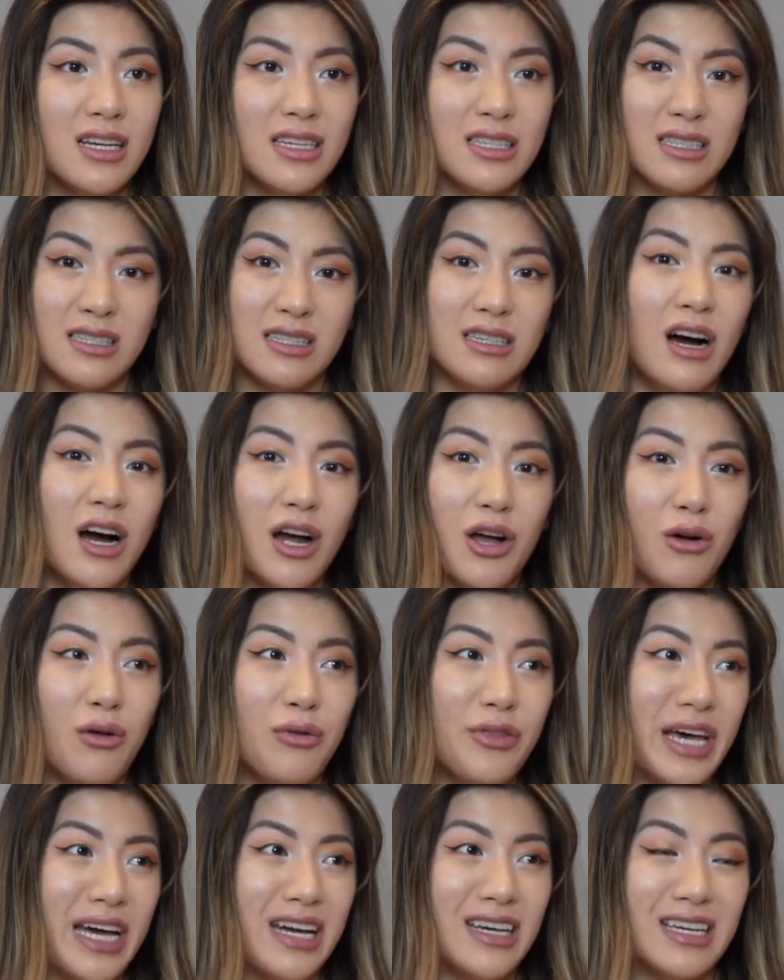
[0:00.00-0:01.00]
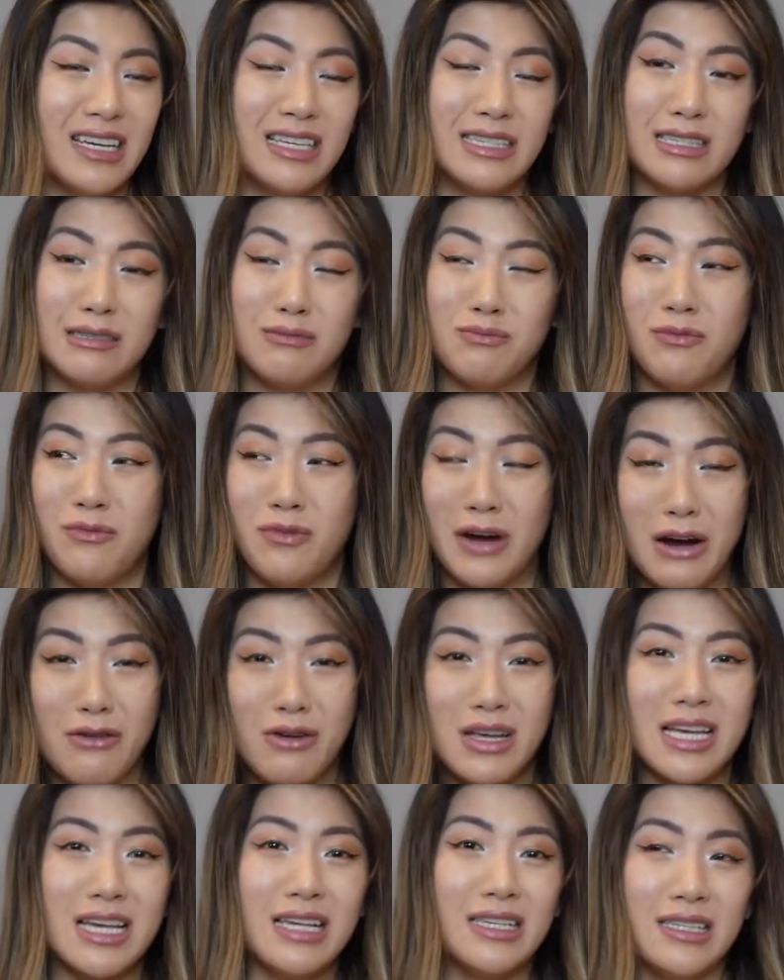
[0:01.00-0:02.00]
style that is
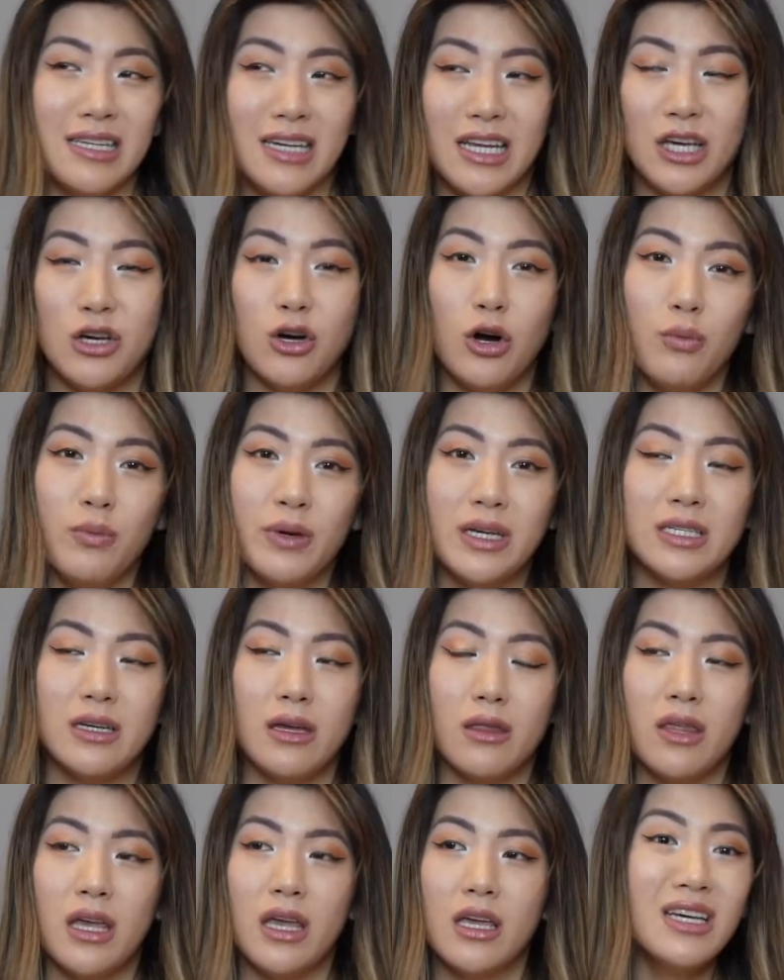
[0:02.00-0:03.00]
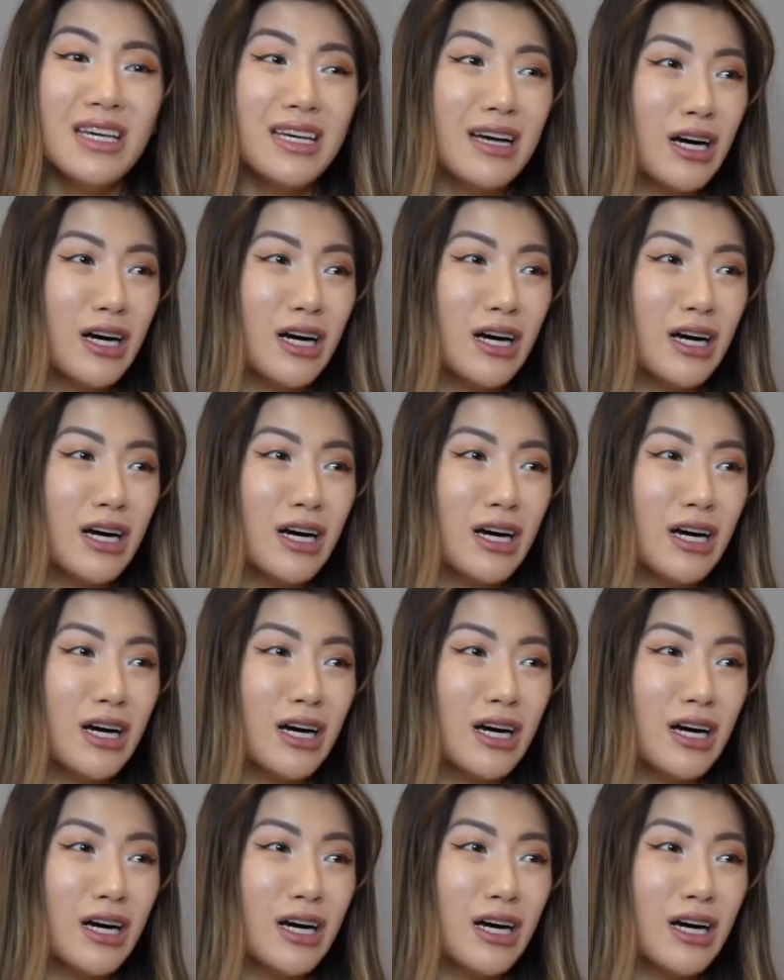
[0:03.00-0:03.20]
very easily copied I think.